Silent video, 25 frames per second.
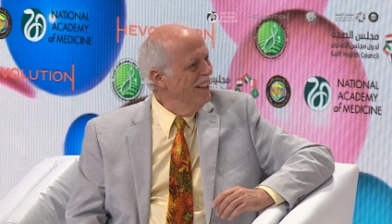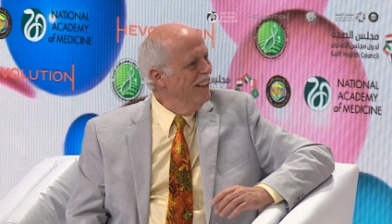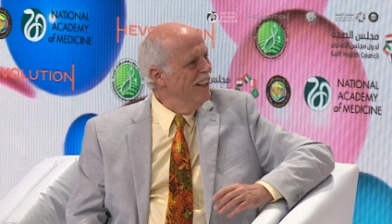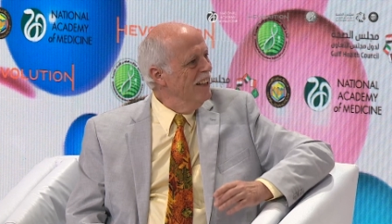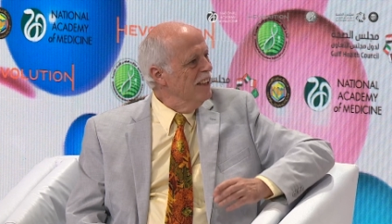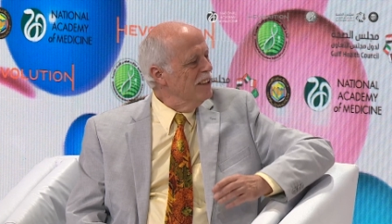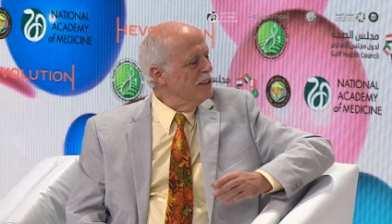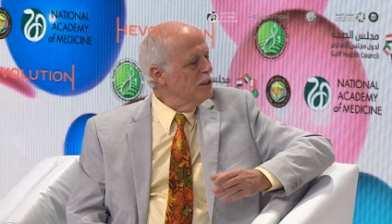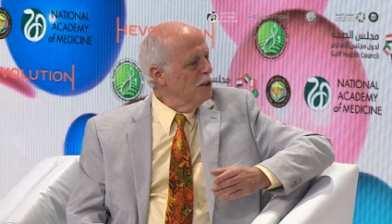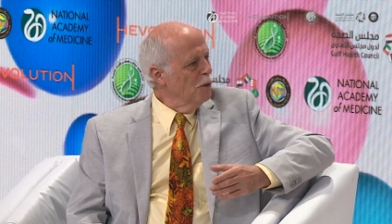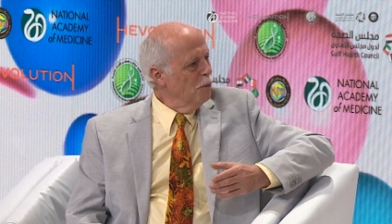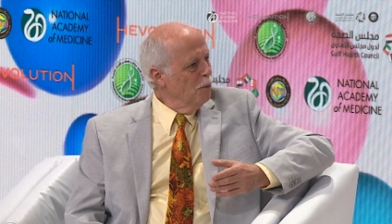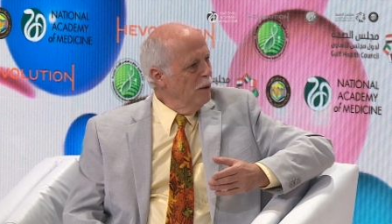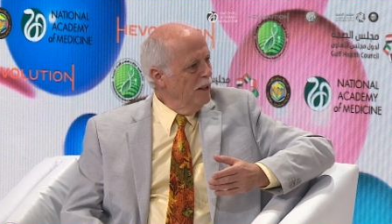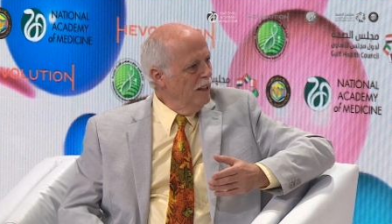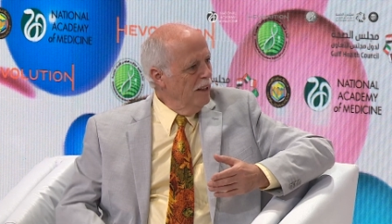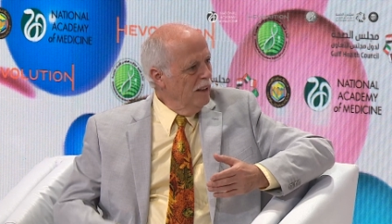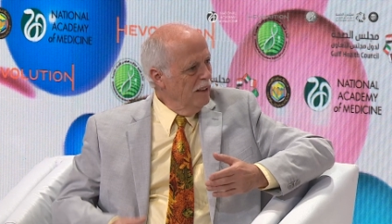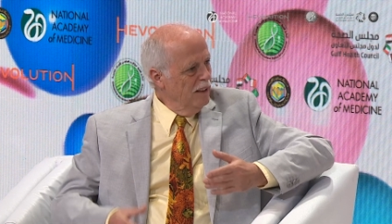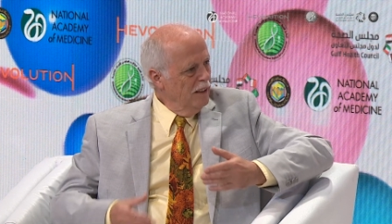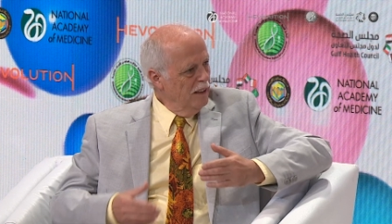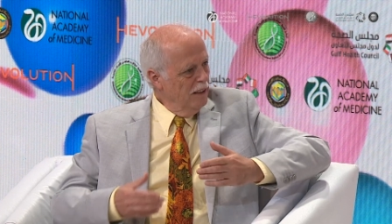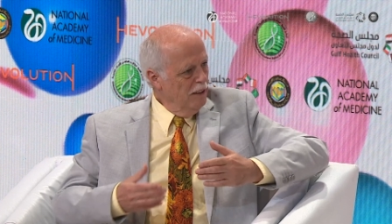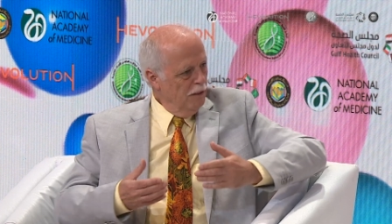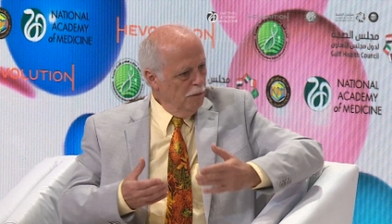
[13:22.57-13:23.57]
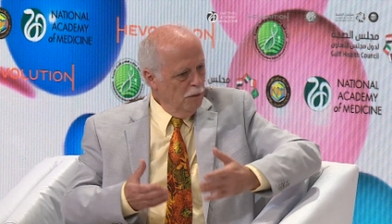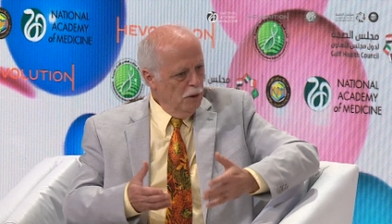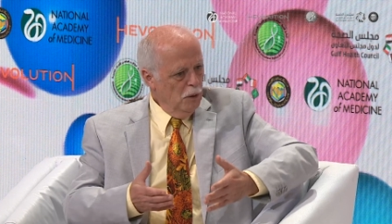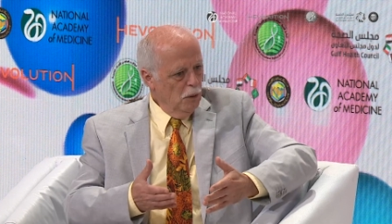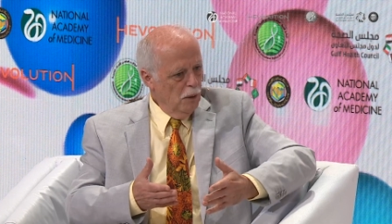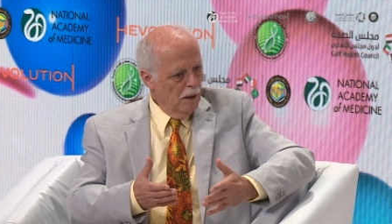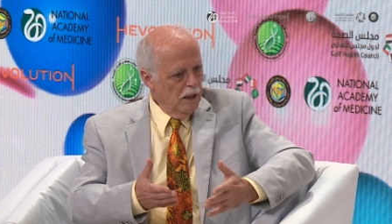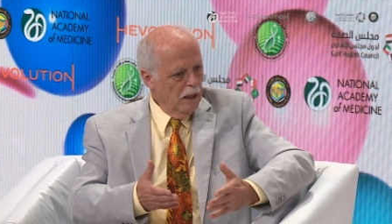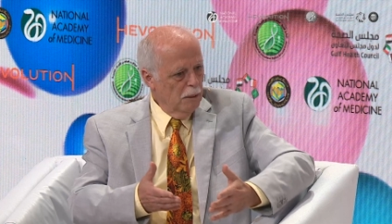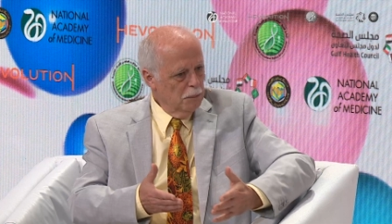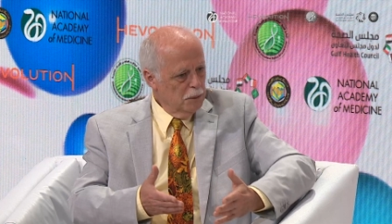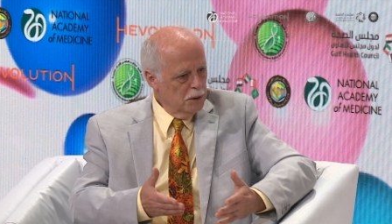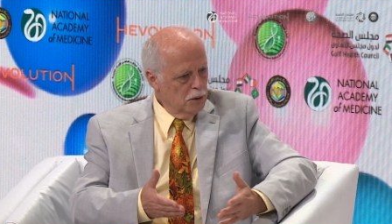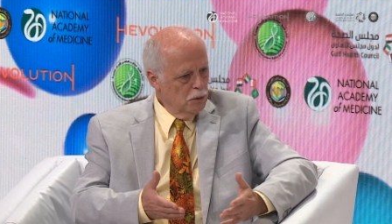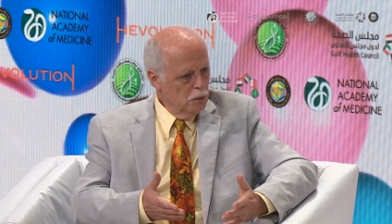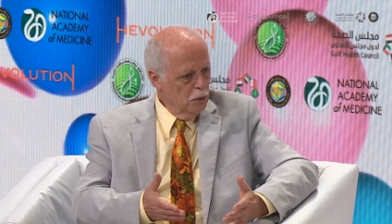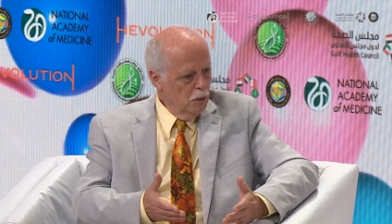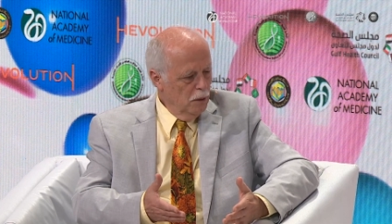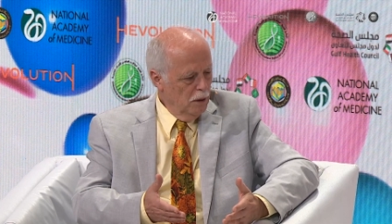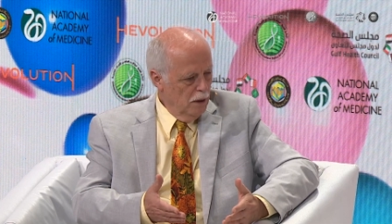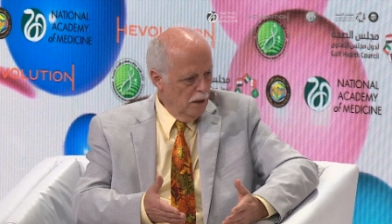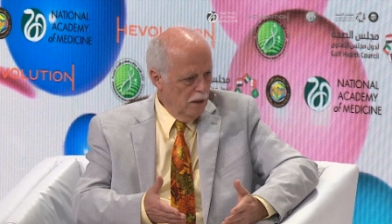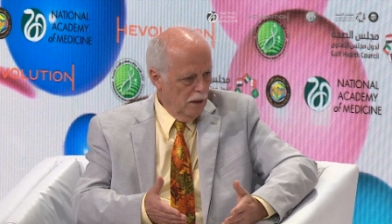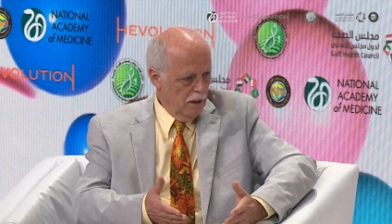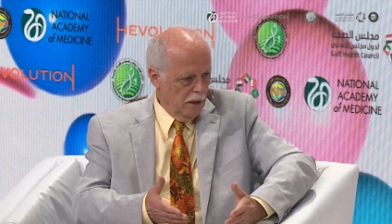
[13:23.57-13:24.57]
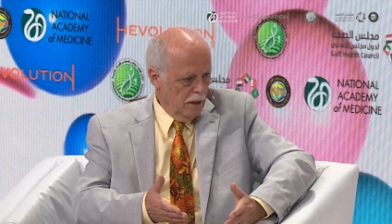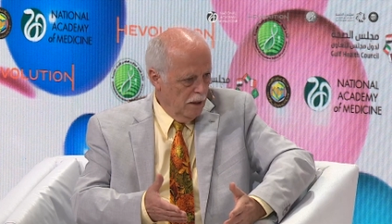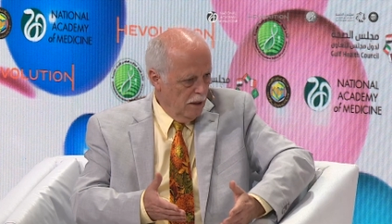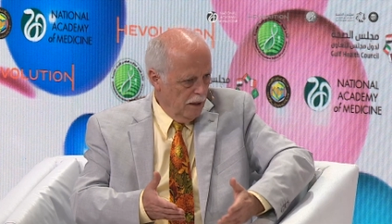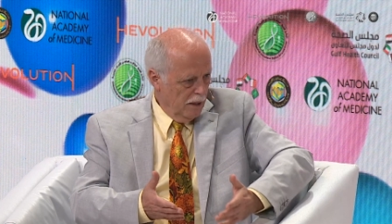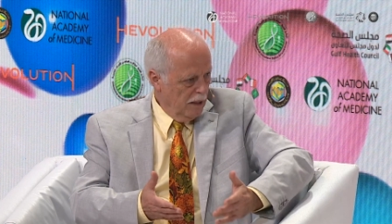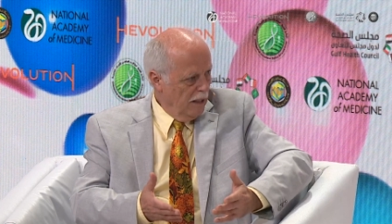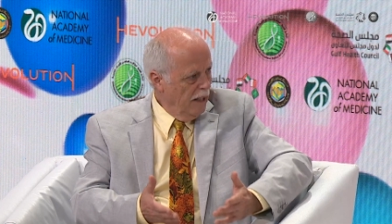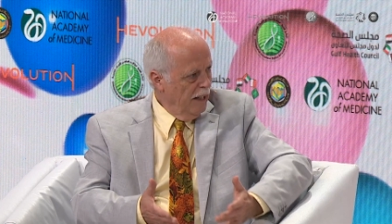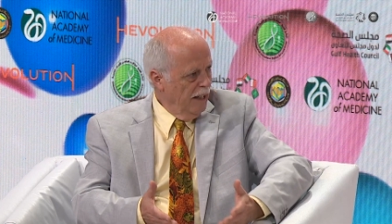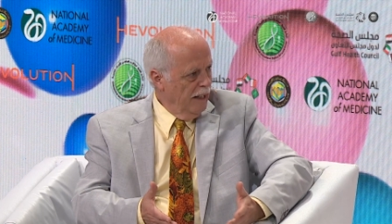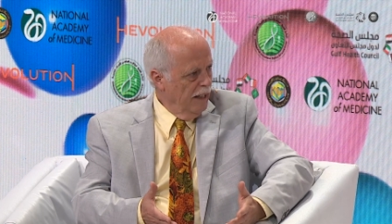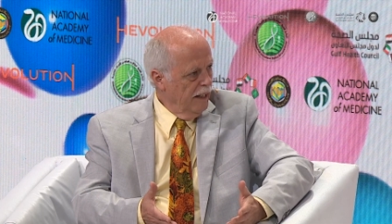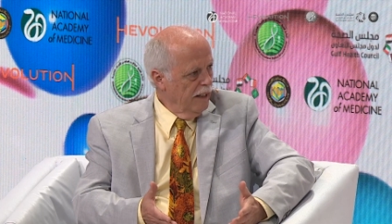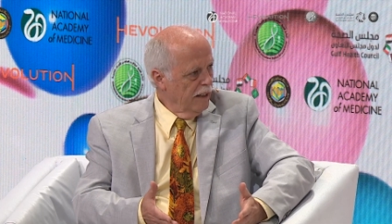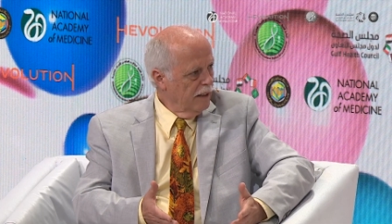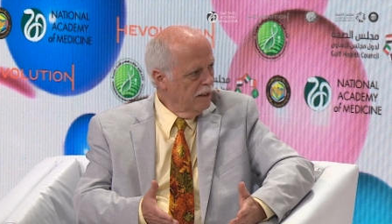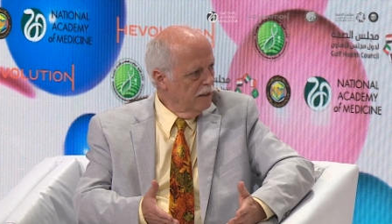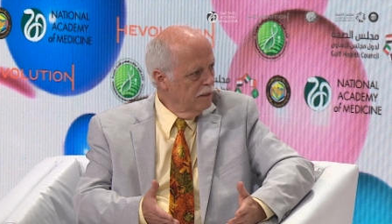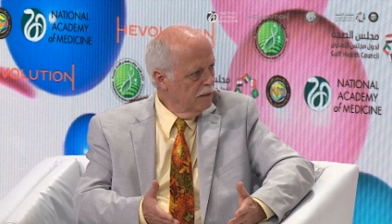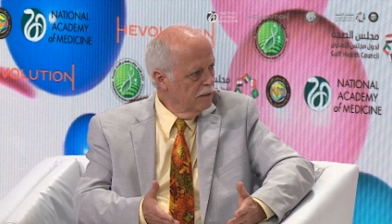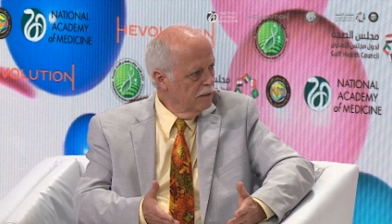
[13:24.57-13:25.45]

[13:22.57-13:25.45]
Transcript: So when an individual comes to a clinic